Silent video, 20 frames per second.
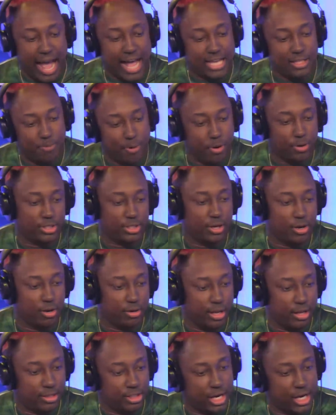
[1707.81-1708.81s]
person
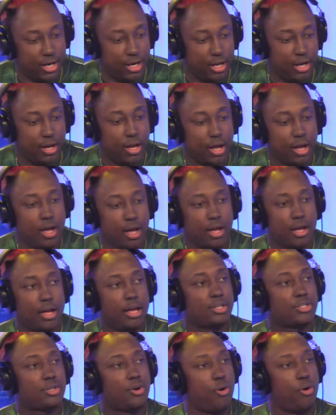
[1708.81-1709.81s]
on the agenda
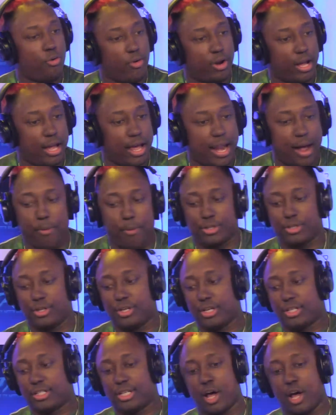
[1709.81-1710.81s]
is Corey. And I want you
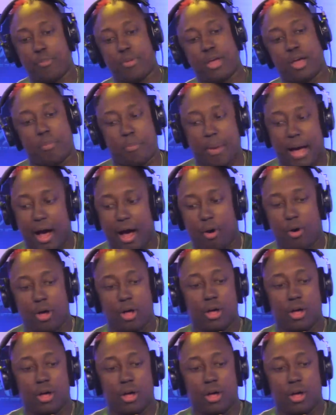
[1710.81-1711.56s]
to just tell me about